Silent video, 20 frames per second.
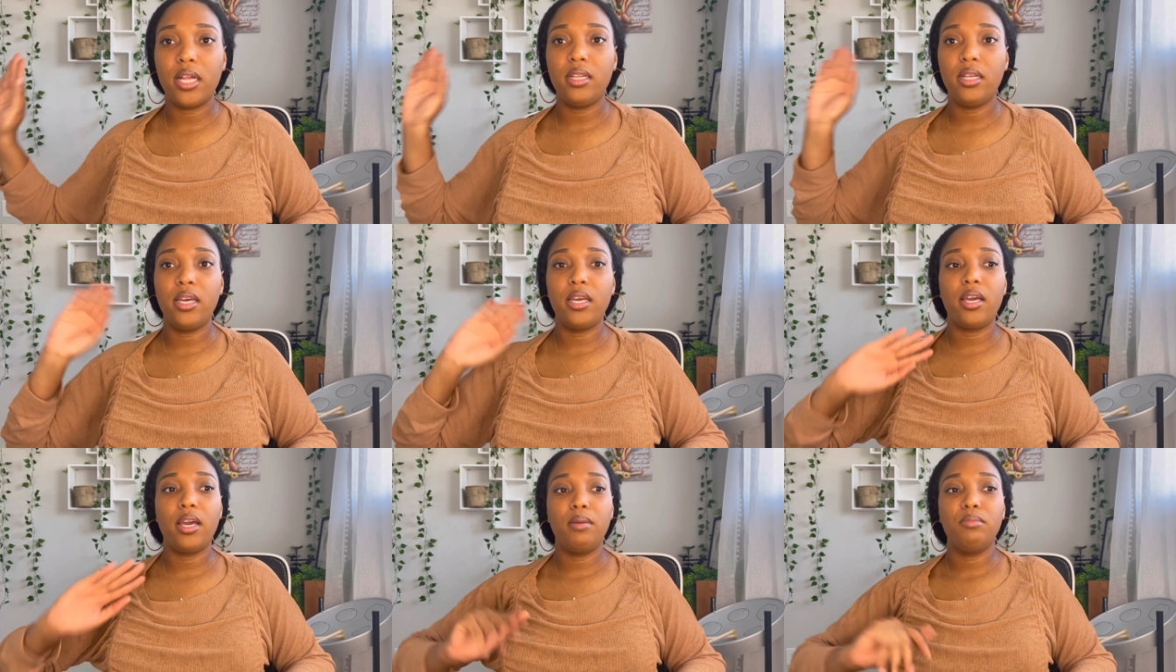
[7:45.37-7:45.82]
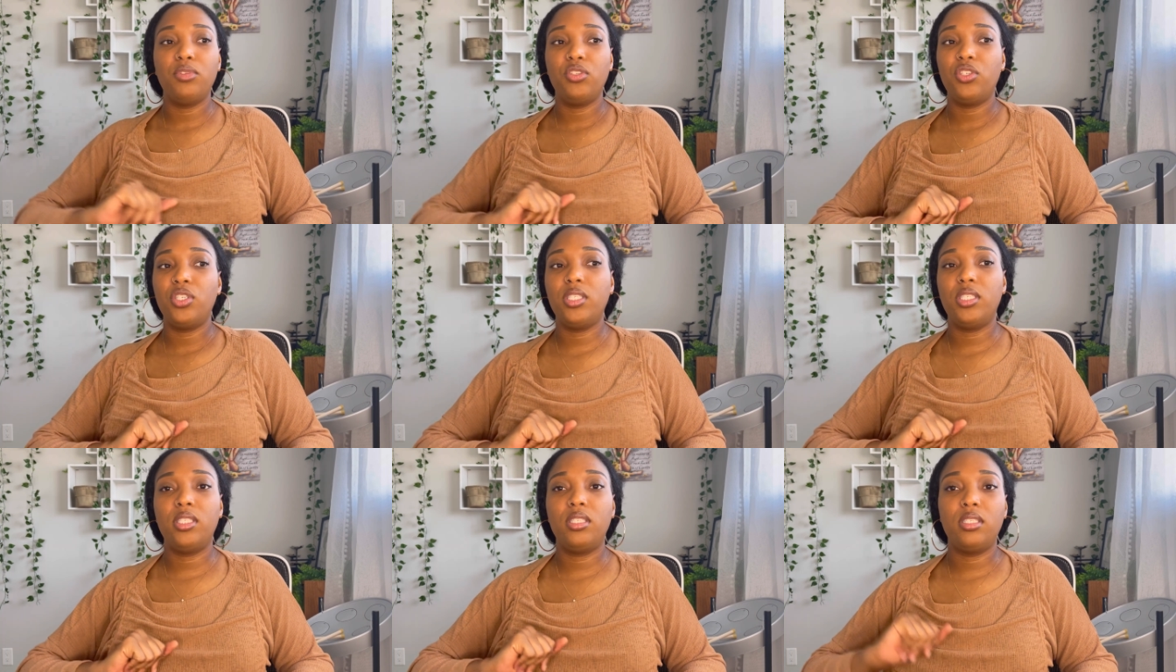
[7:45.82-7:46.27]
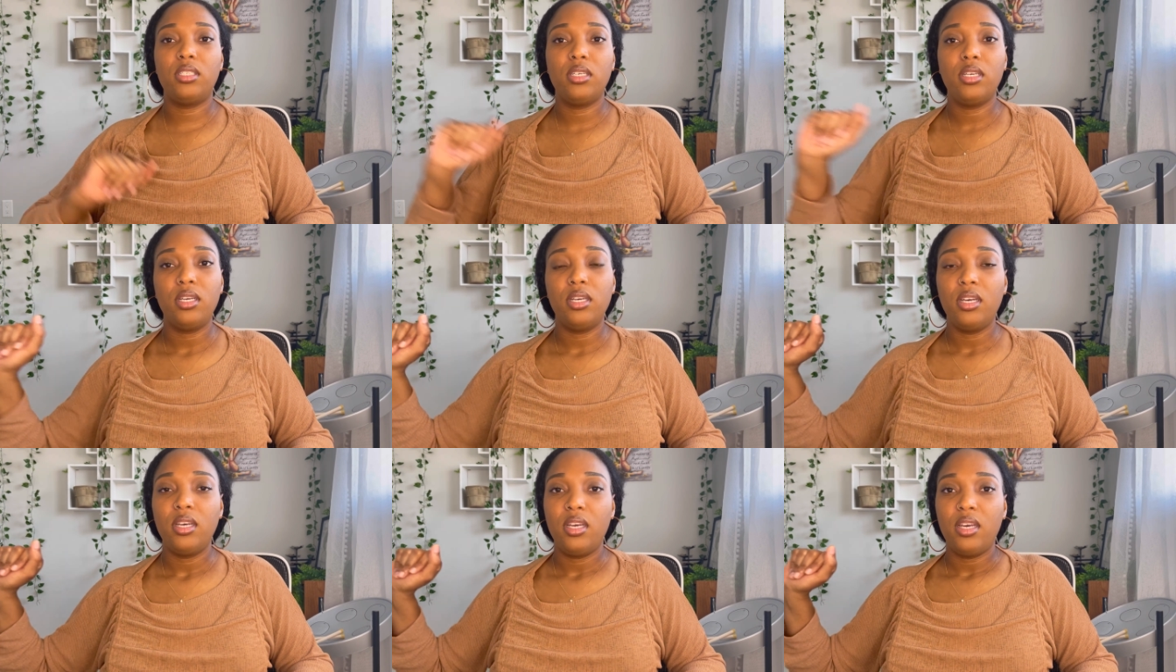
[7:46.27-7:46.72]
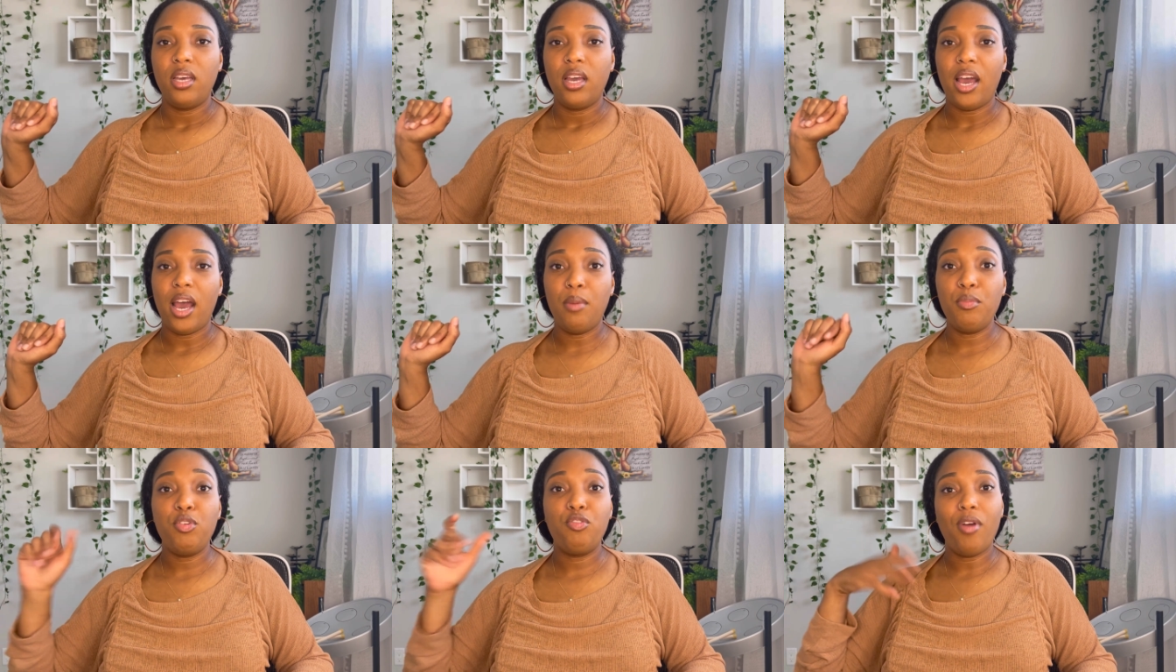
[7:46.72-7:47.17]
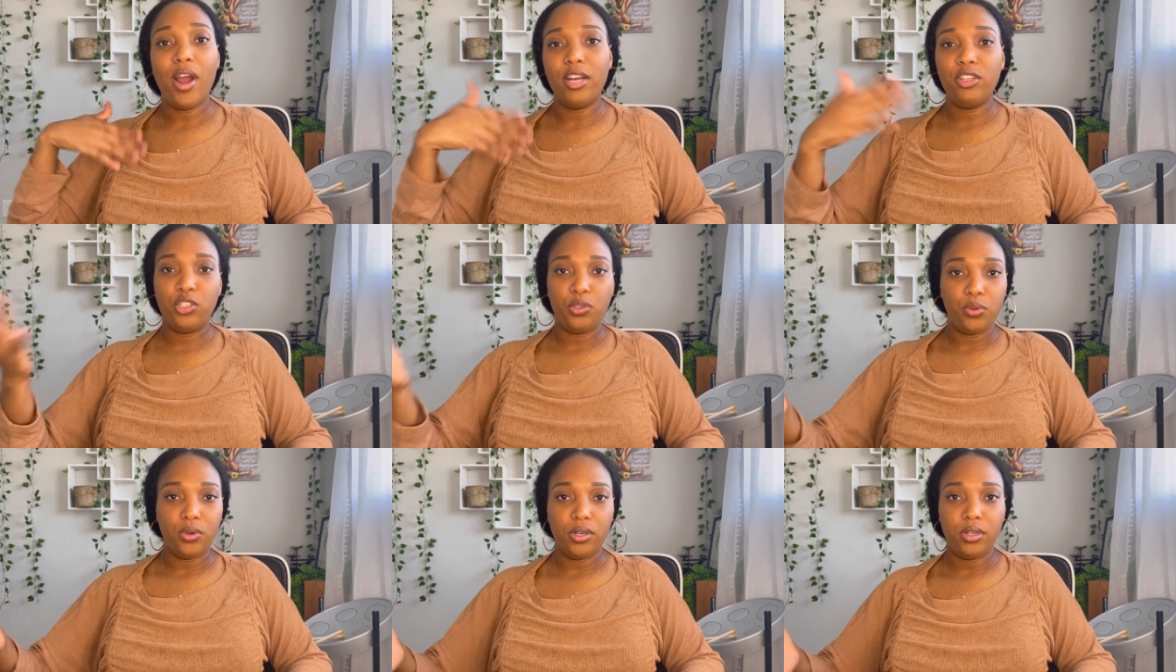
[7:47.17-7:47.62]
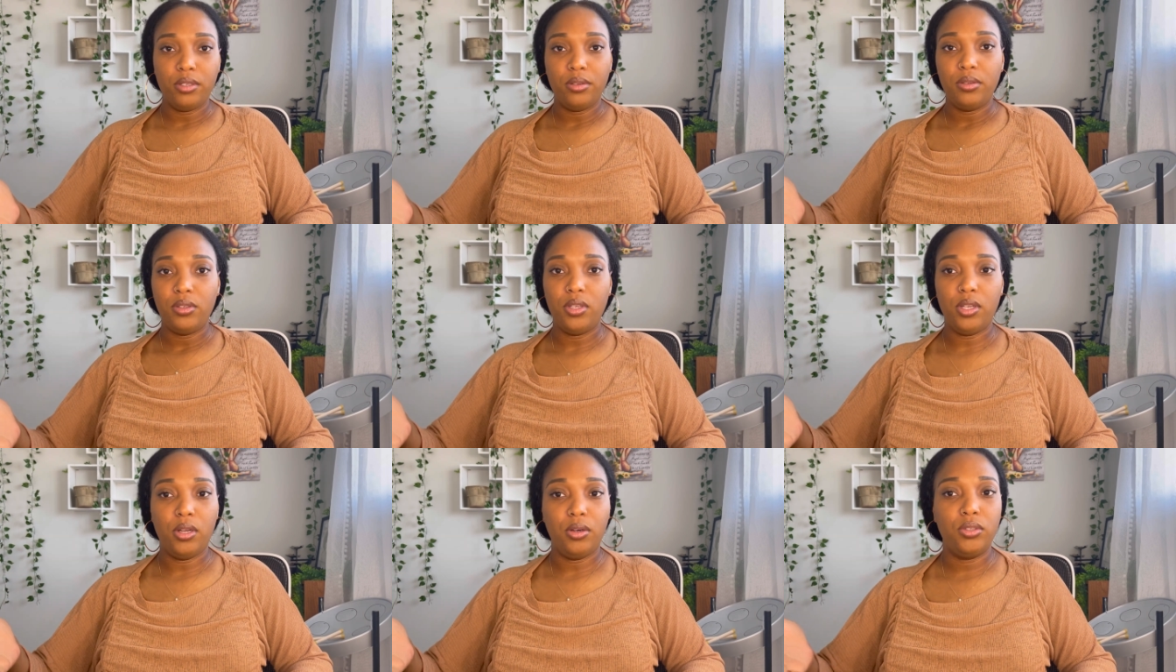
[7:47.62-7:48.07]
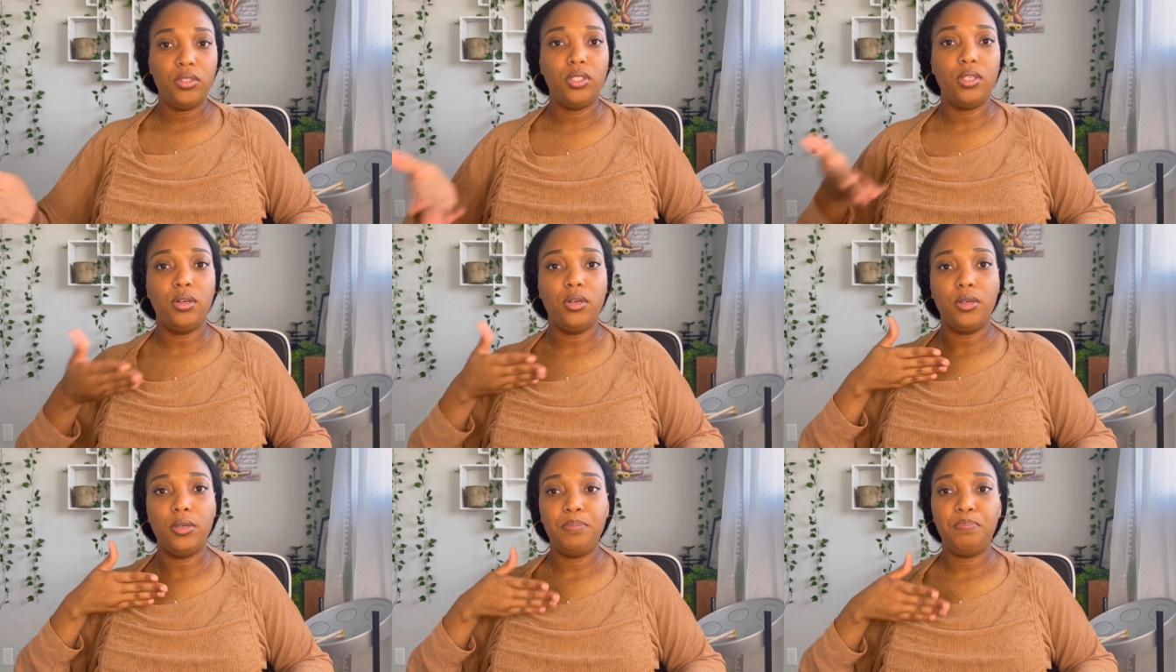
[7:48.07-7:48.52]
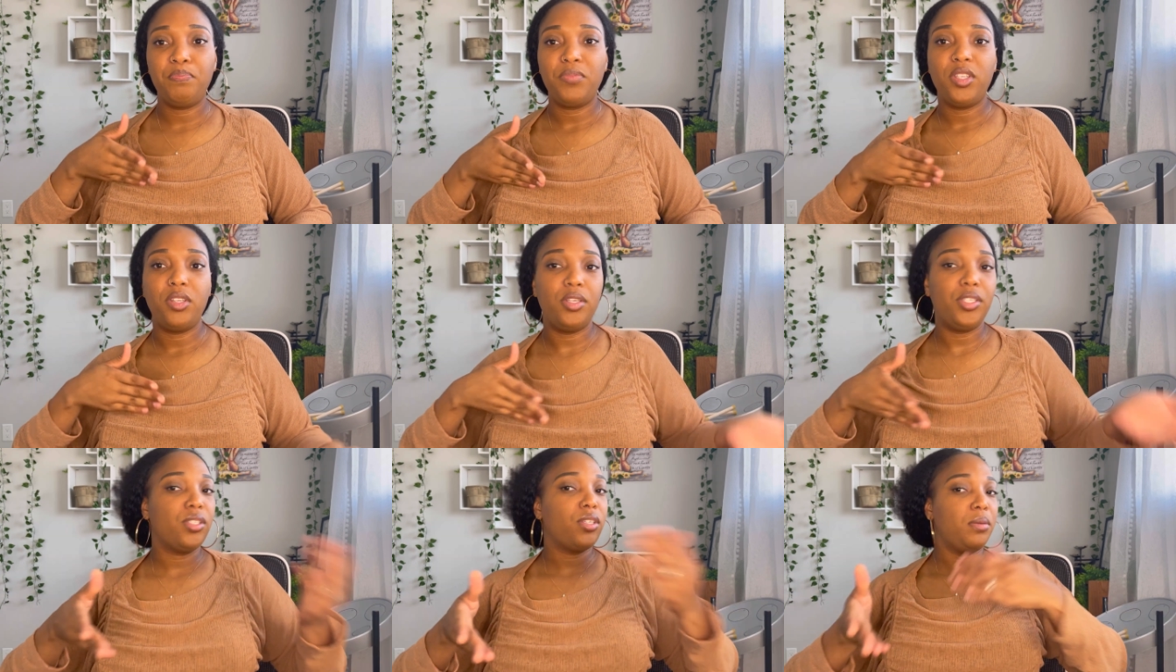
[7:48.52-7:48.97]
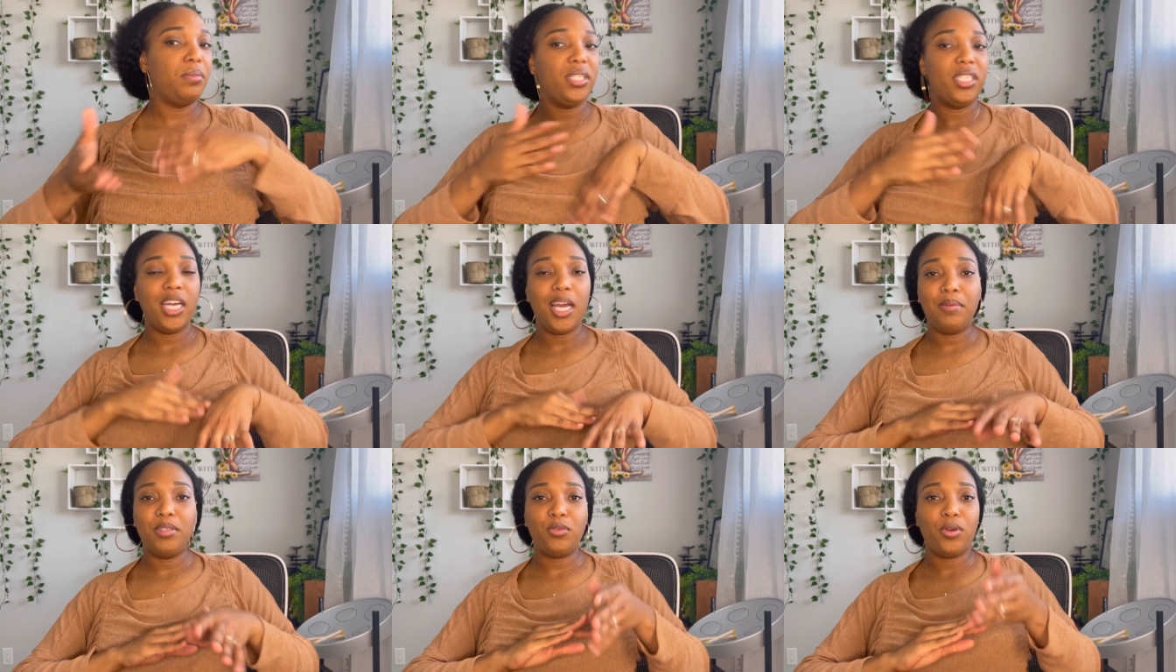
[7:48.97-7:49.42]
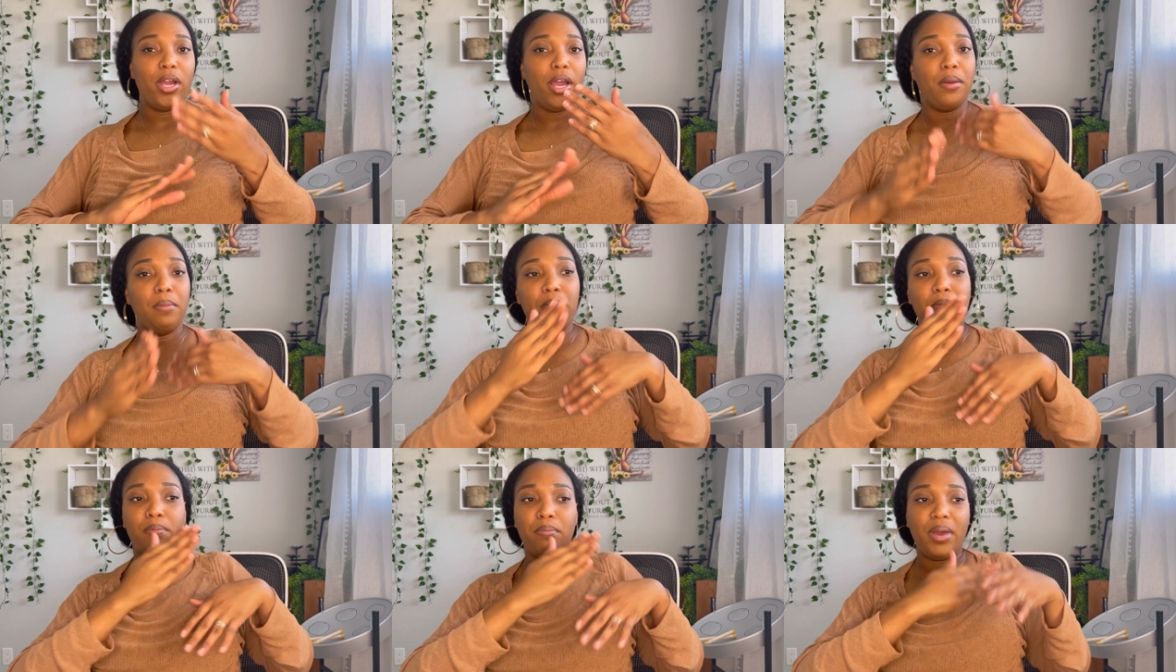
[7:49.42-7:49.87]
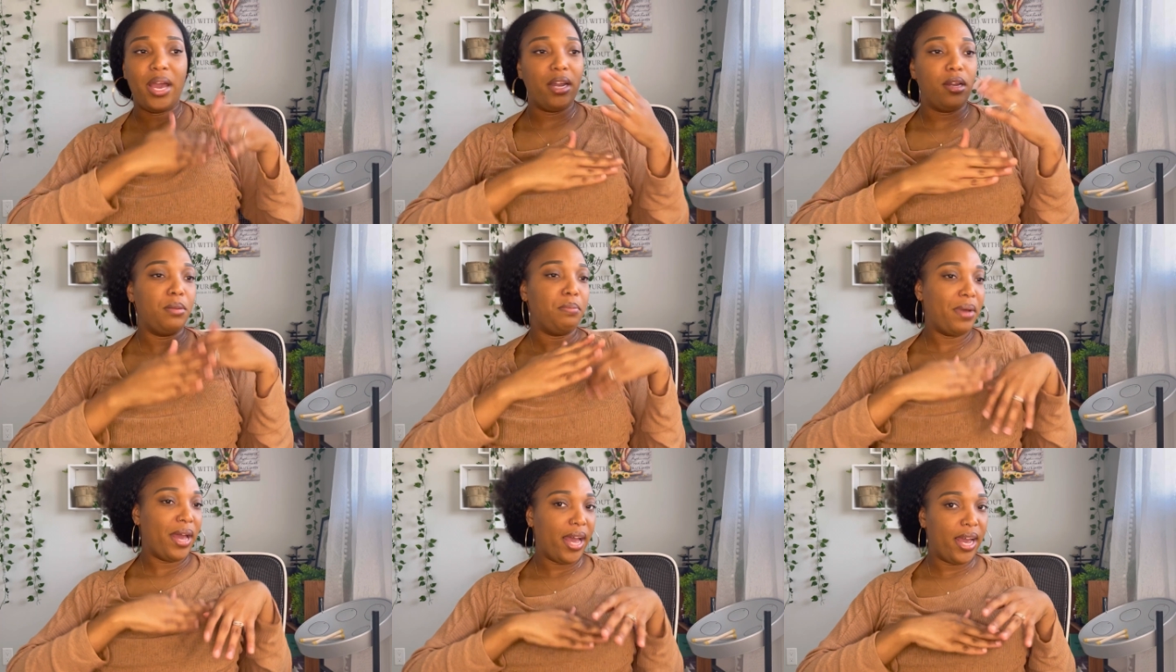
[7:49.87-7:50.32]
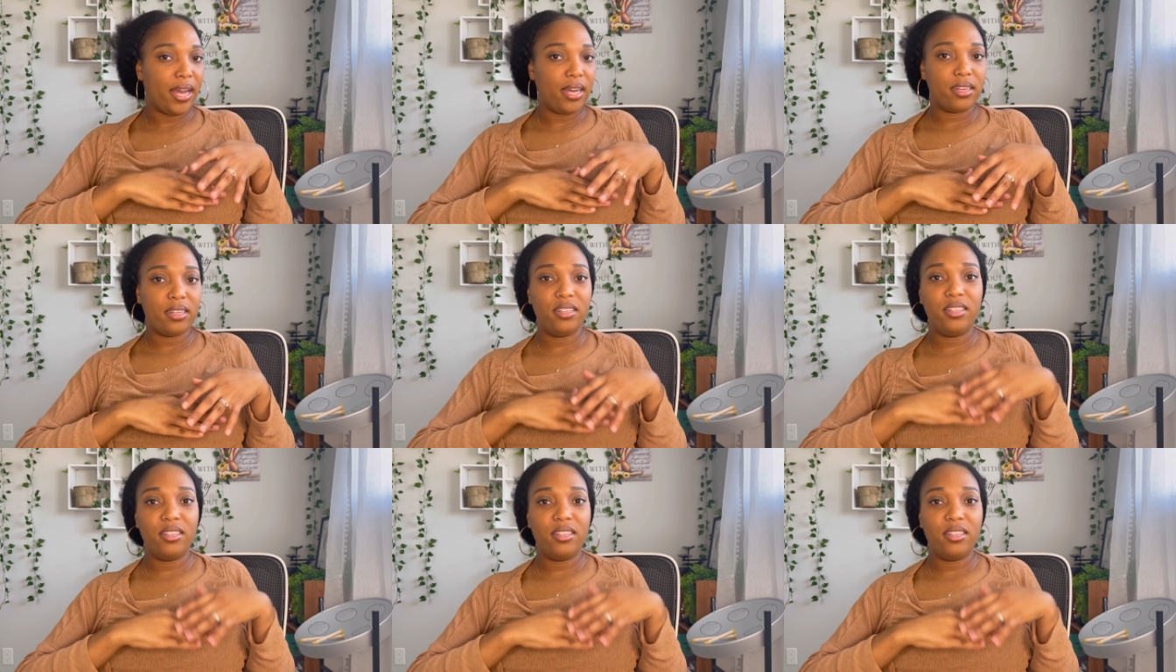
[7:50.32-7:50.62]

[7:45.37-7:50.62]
Like I'm gradual, you know. So there's gonna be times where I pedal back.